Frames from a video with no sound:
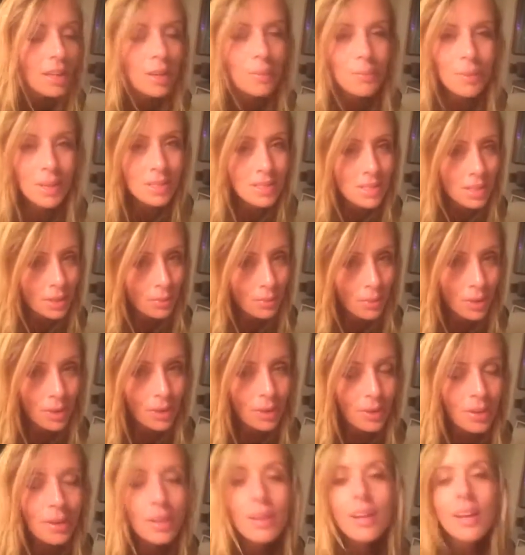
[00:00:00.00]
amazing
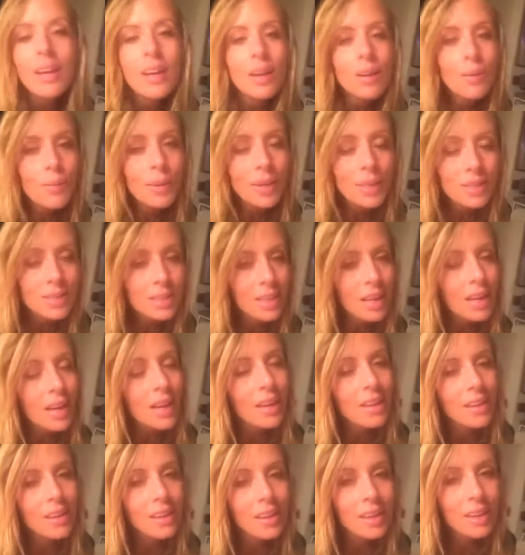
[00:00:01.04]
runner and an amazing
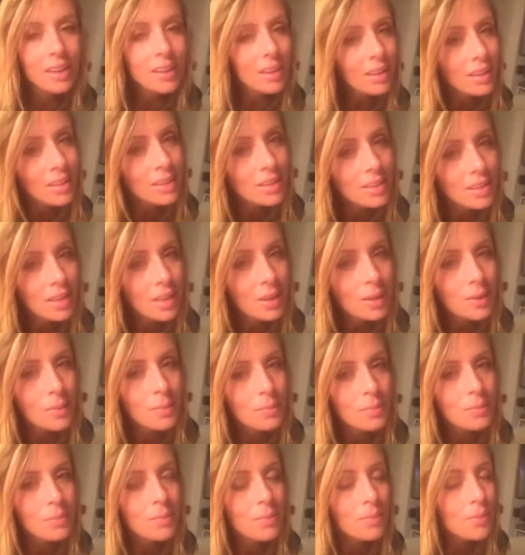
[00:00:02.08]
athlete. And
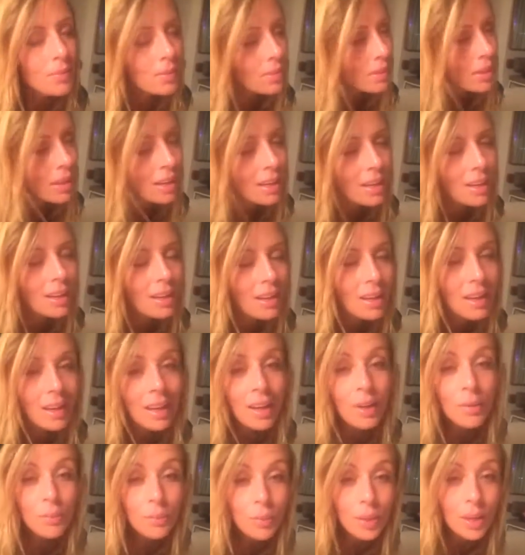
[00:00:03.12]

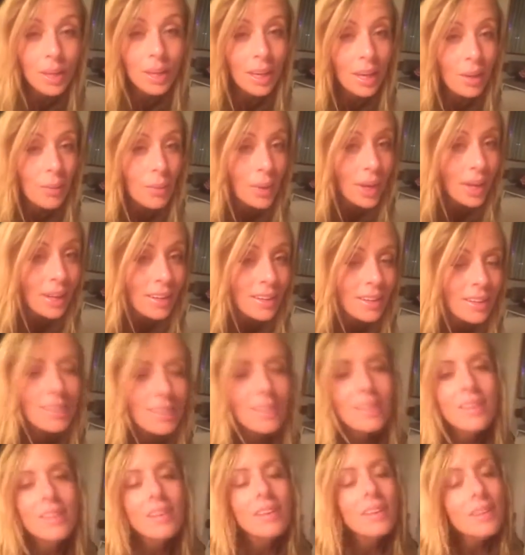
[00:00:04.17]
I really can't wait.
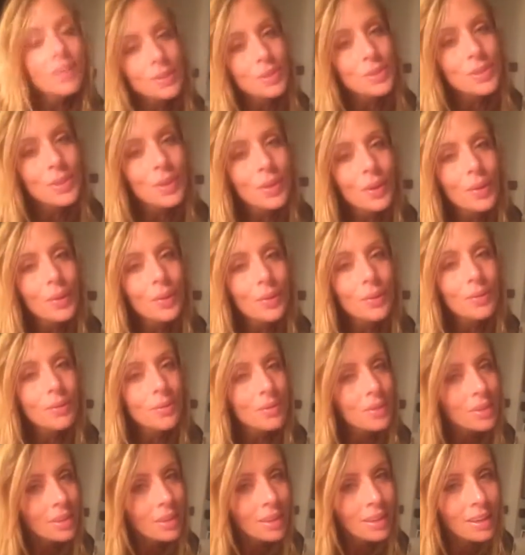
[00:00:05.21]
So,
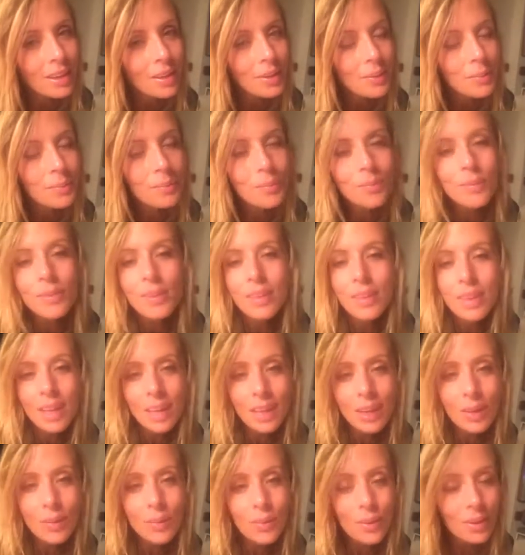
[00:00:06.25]

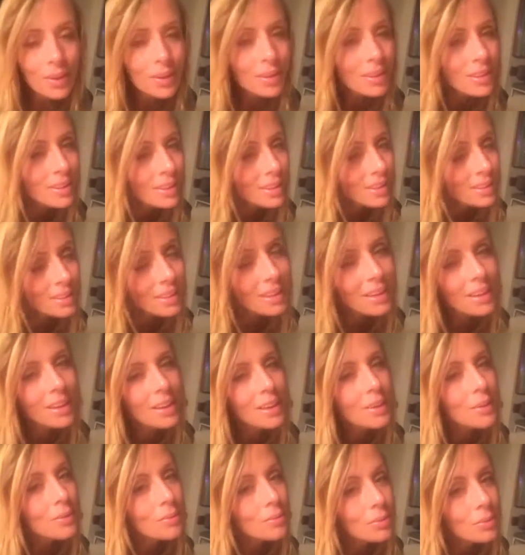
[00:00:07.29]
thank you all
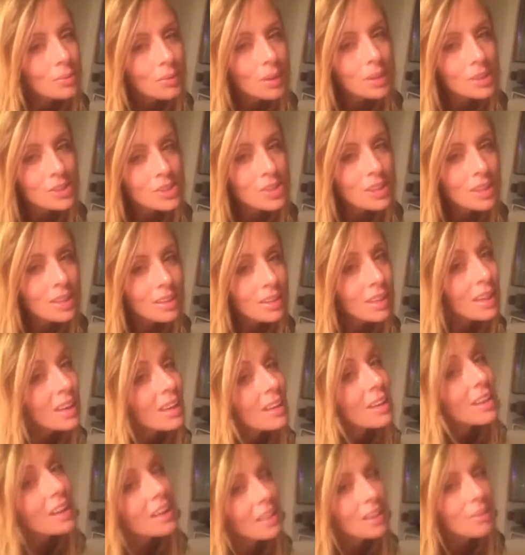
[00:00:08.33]
for watching,
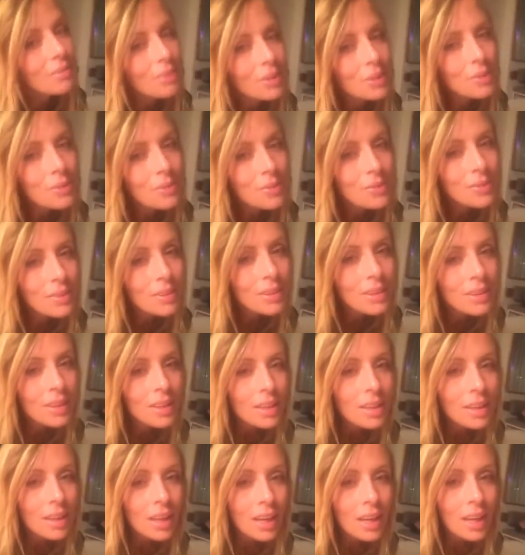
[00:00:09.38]
and I love you.
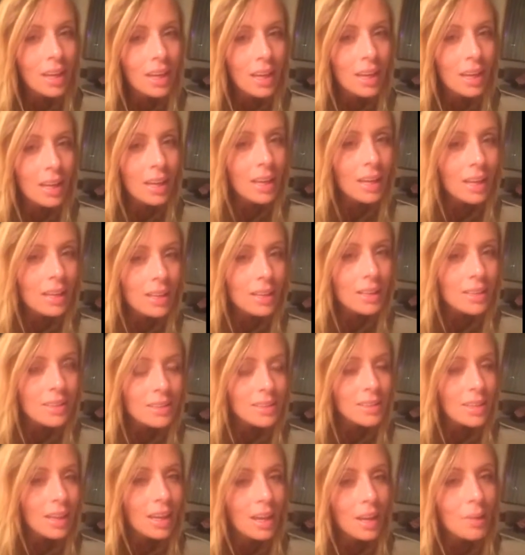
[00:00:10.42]

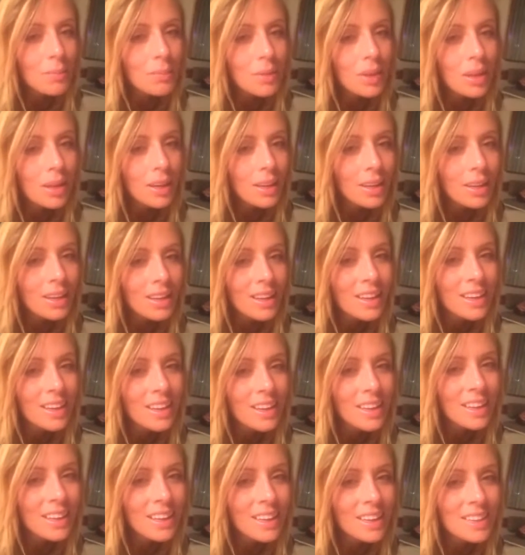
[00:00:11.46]
And I'm not,
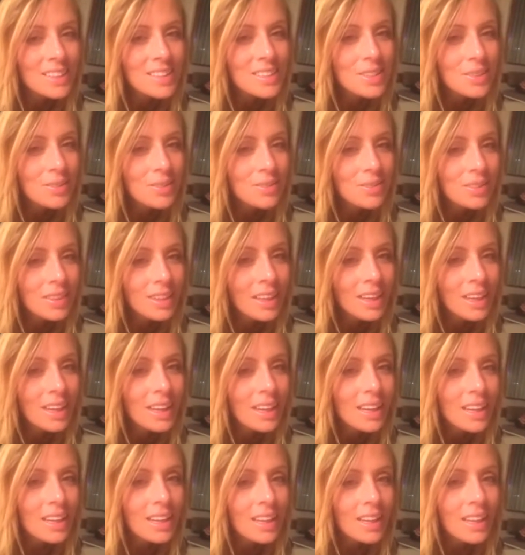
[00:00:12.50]
that's so funny.
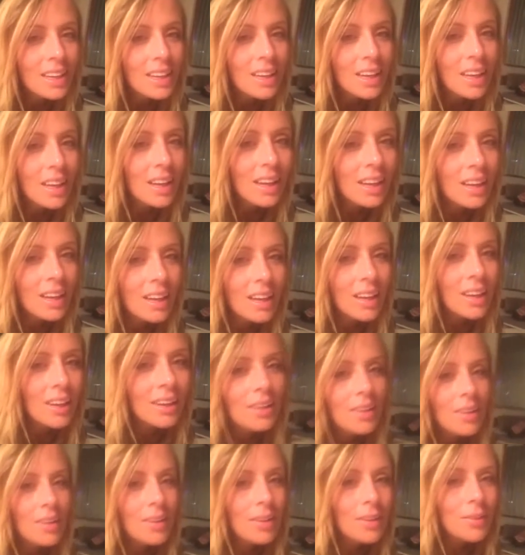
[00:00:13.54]

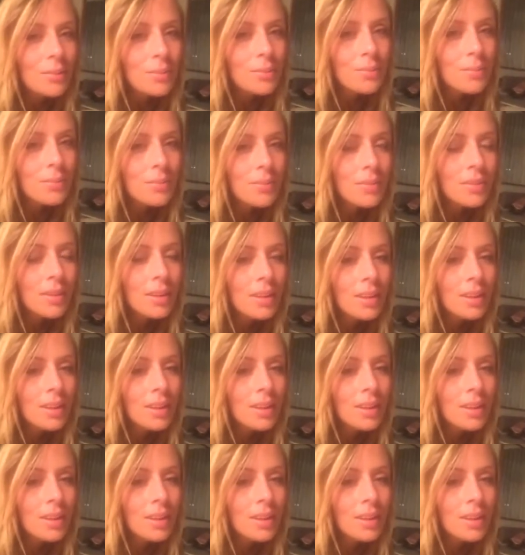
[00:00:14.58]
I'm